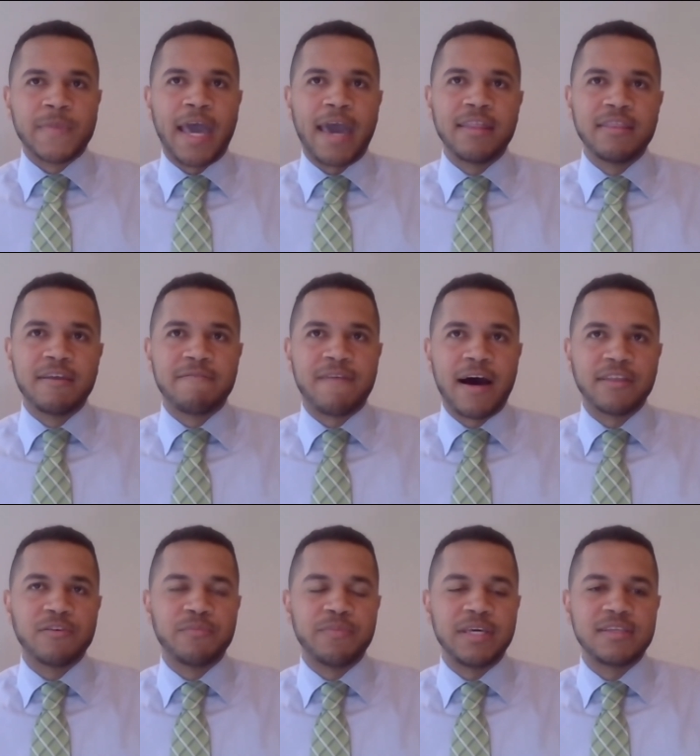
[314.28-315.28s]
And then the
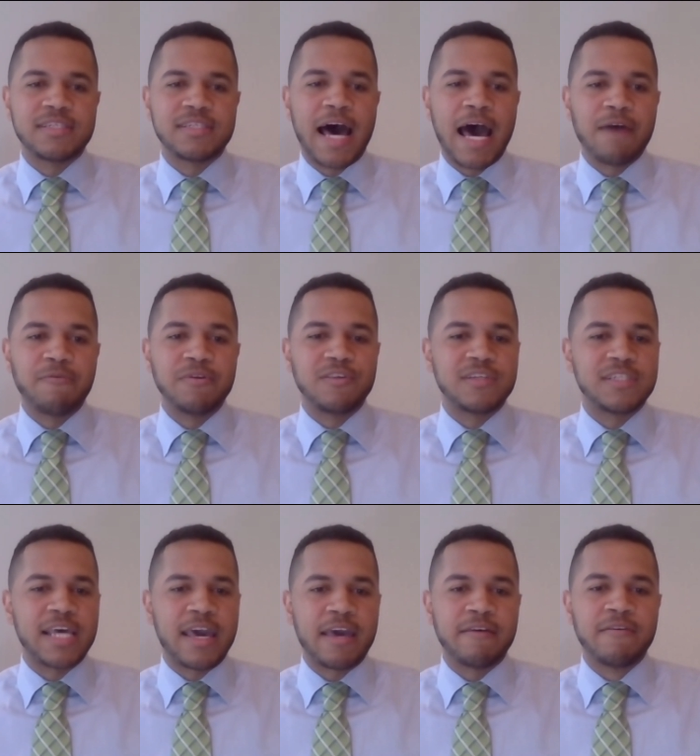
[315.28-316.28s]
final piece, I would just
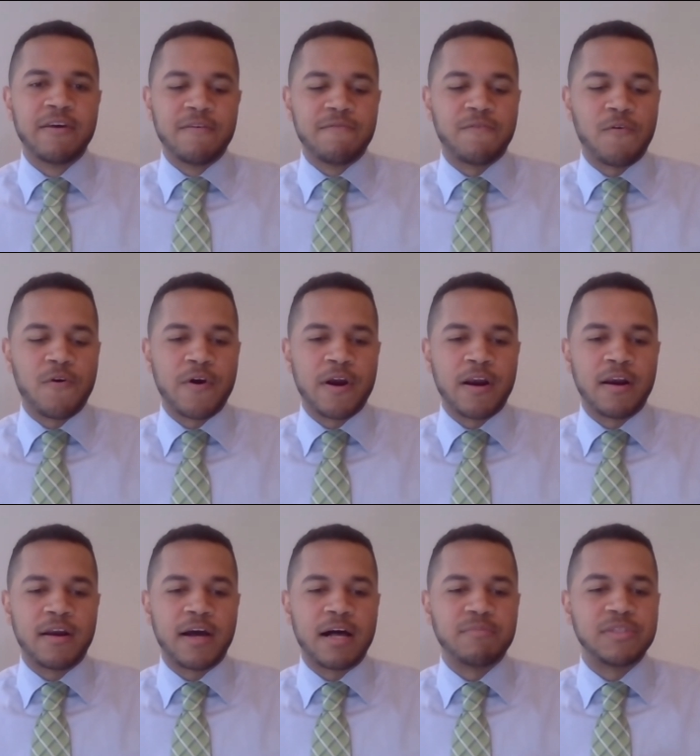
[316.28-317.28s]
say
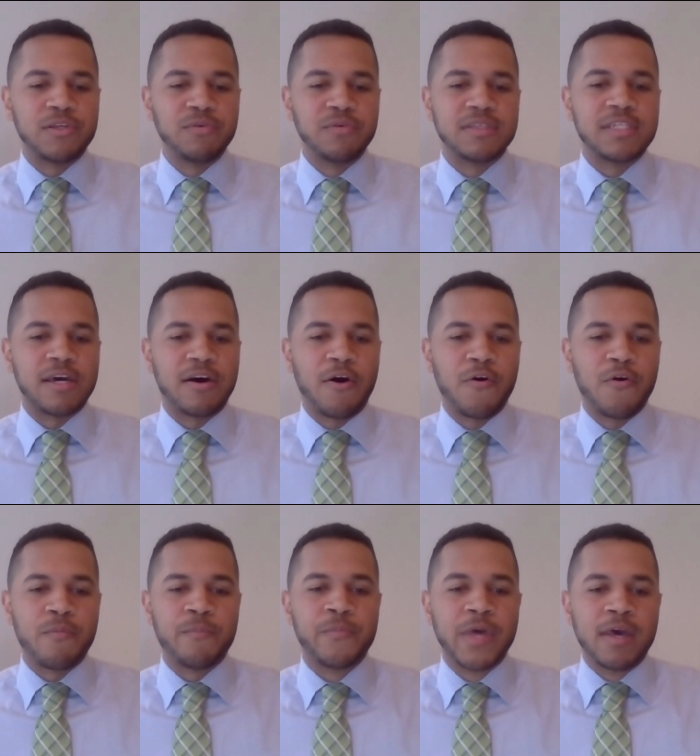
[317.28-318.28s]
for um, students at
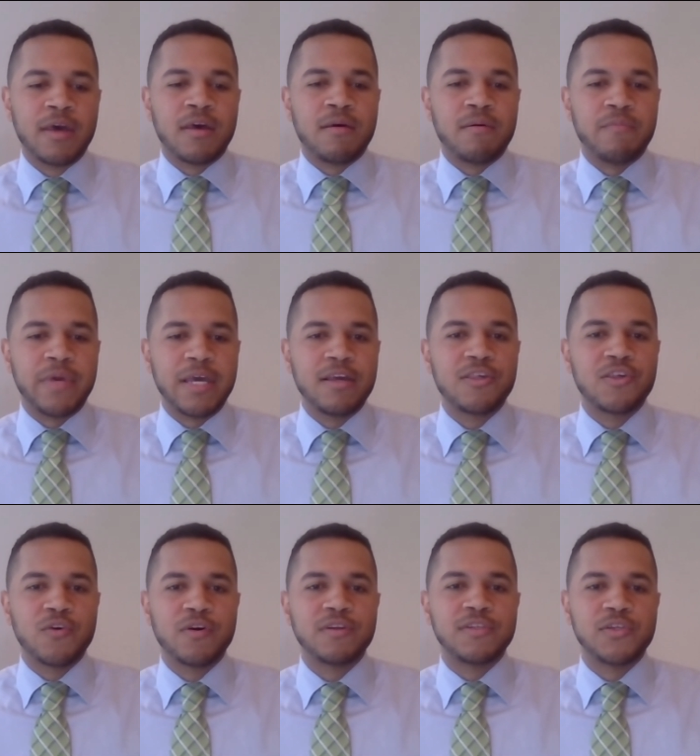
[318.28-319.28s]
home, being
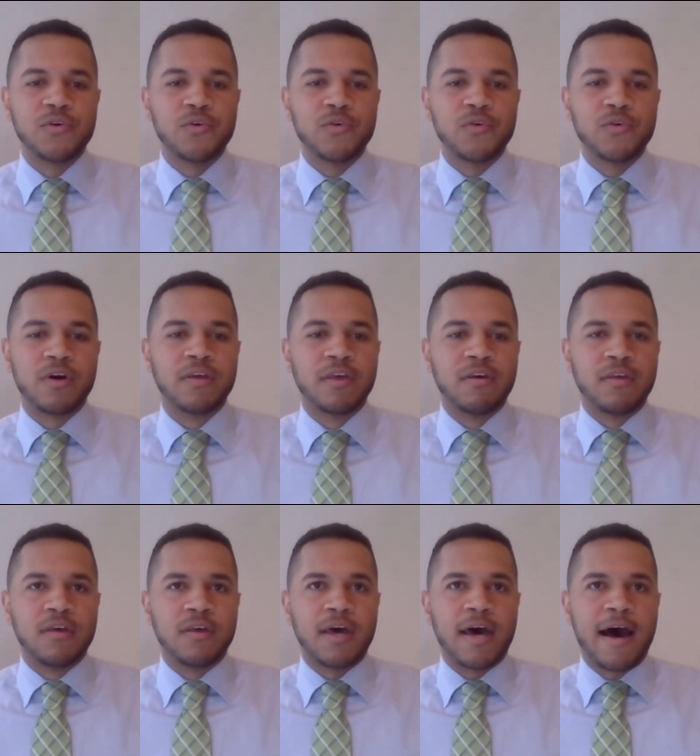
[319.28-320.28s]
sure to
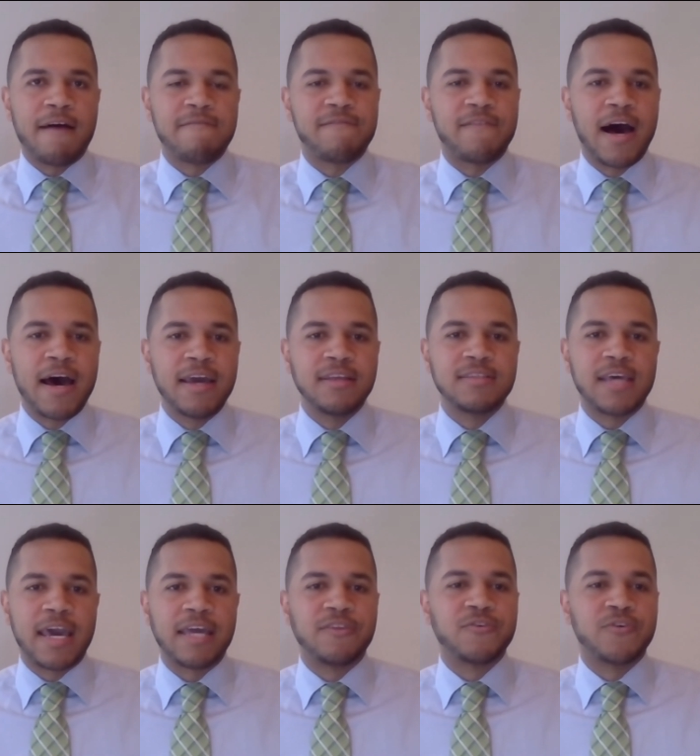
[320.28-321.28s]
uh, find
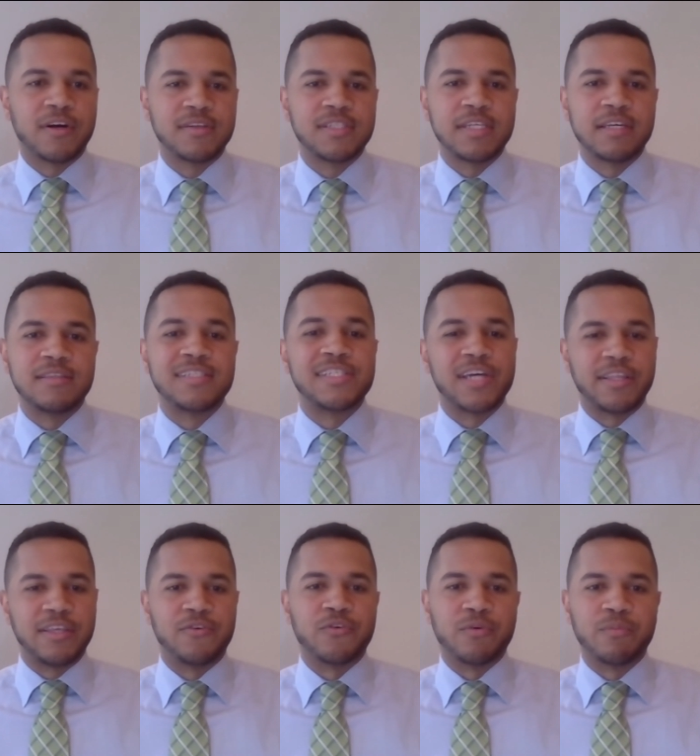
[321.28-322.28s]
a trusted
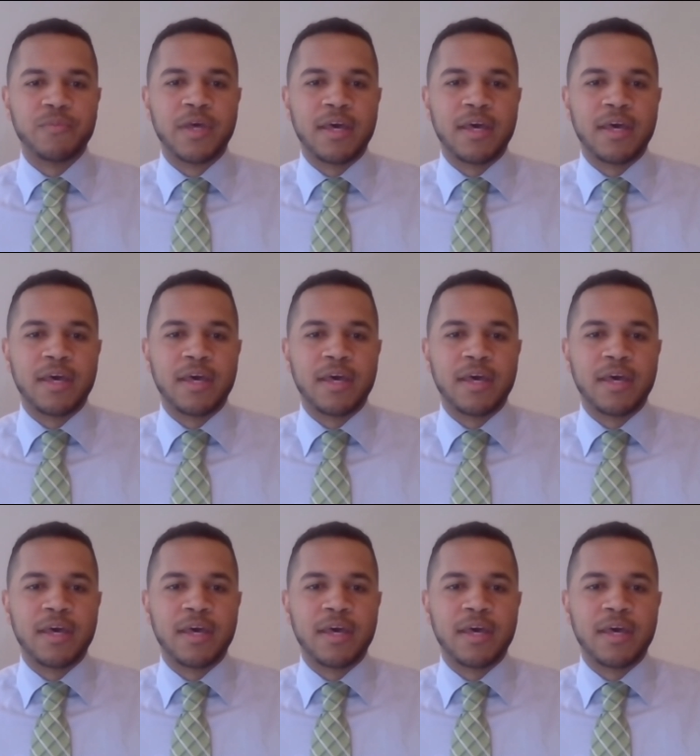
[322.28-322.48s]
study group.